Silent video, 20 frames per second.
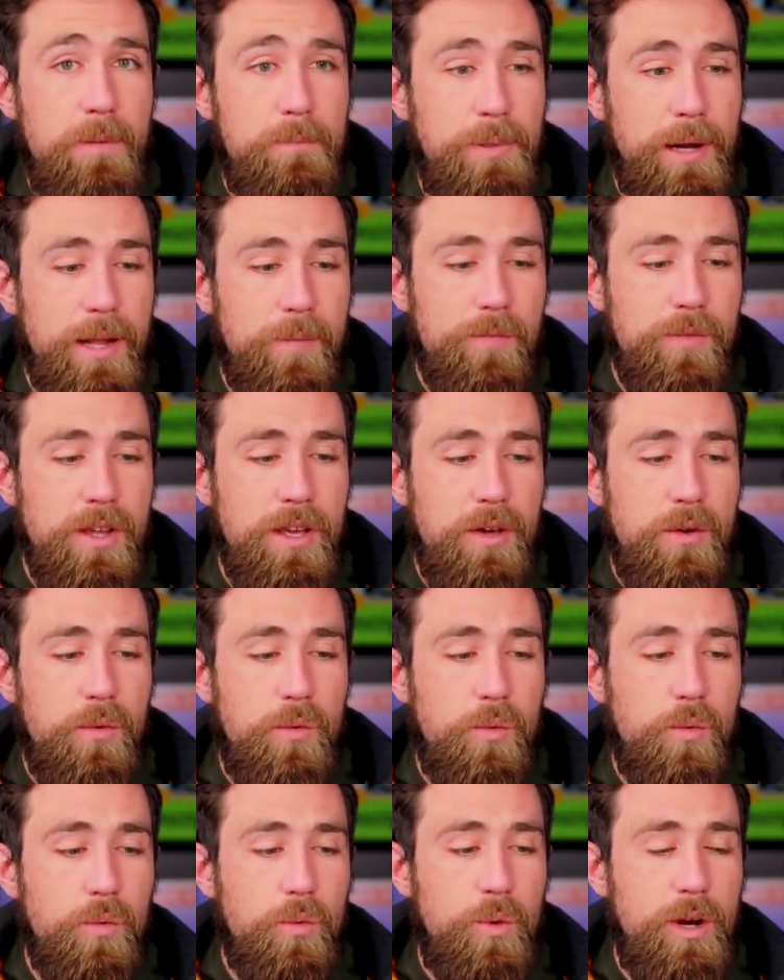But
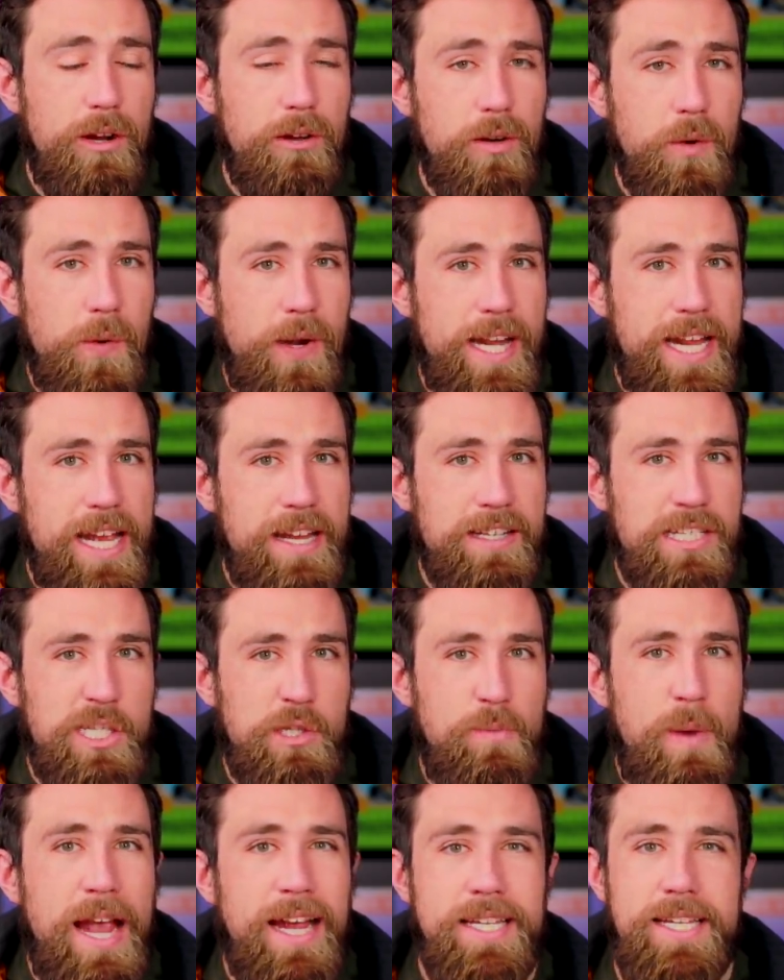we're already
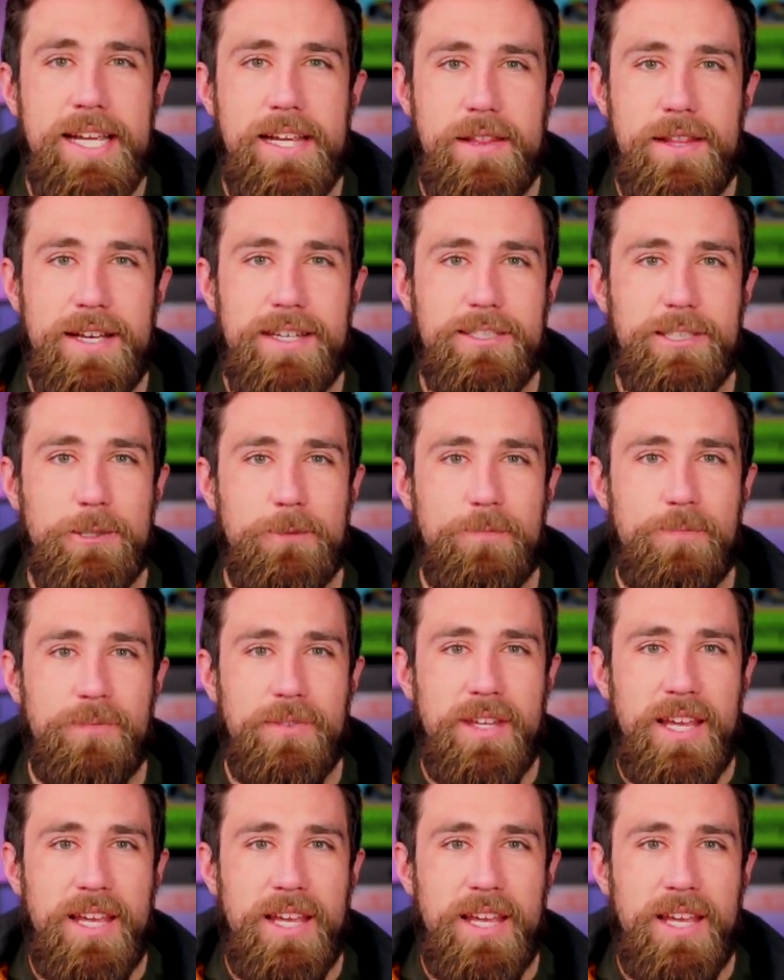expecting this.